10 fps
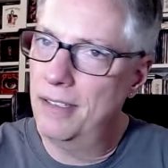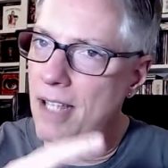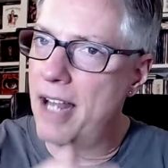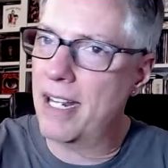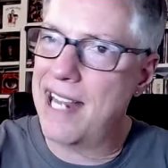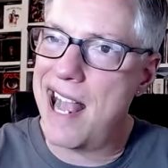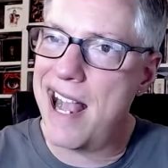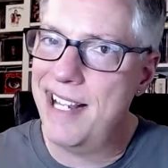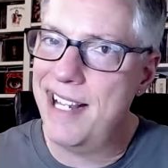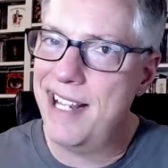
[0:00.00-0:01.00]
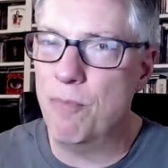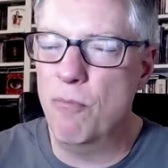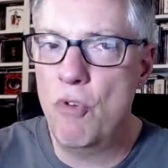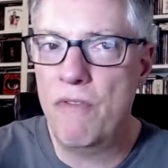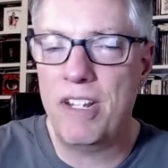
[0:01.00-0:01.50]
a lot of guys
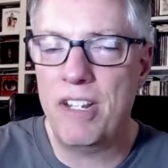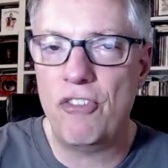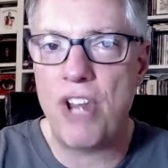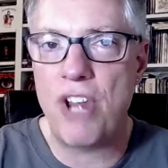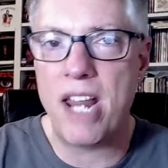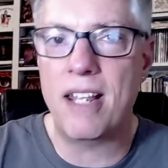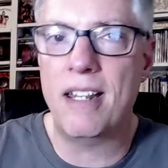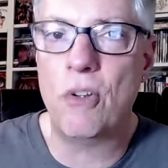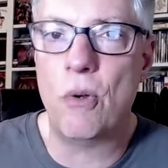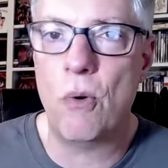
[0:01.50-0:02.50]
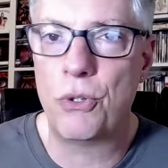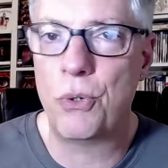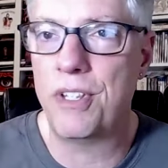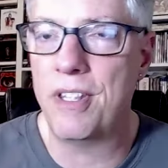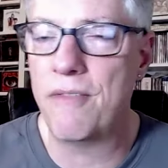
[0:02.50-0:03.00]
moving and shaking into all
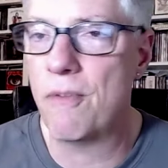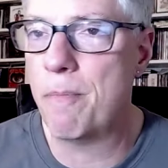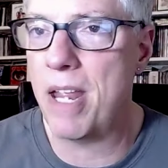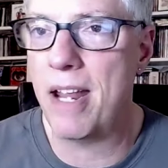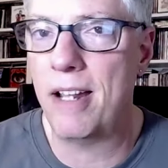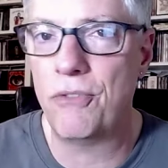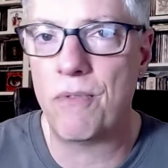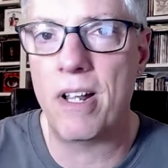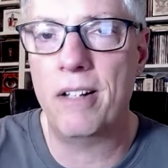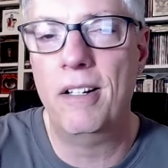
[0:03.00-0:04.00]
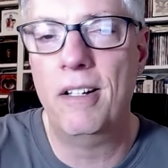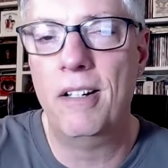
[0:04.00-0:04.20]
sorts of different bands, right?